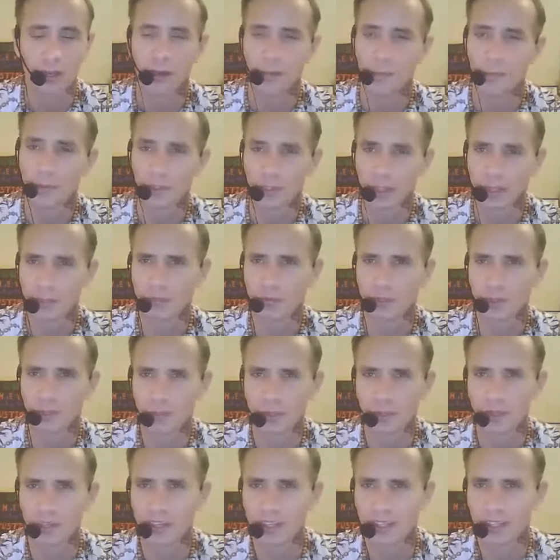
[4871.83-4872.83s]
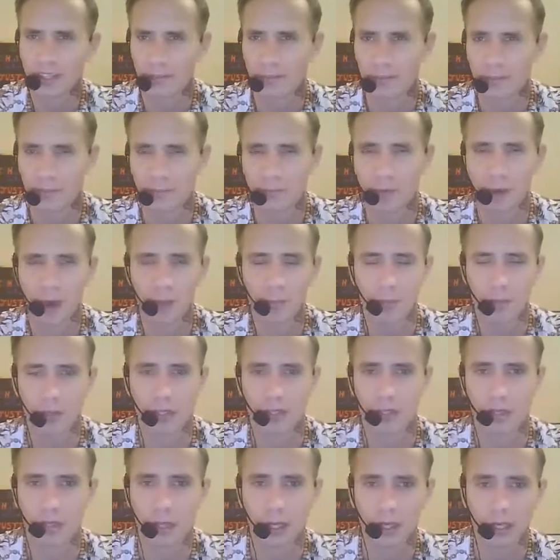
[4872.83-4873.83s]
but sometimes doing a different environment,
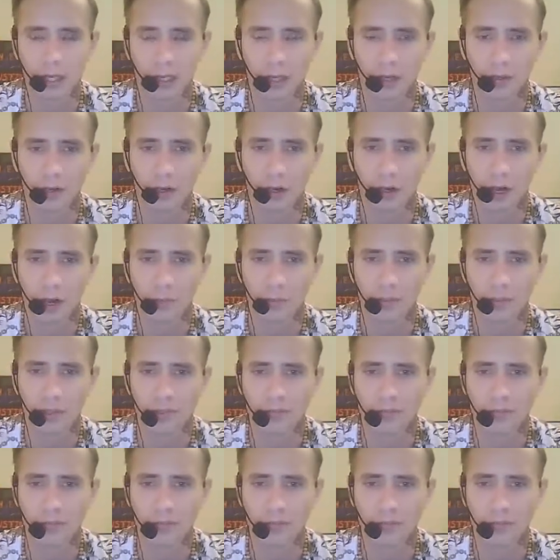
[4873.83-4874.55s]
like a library,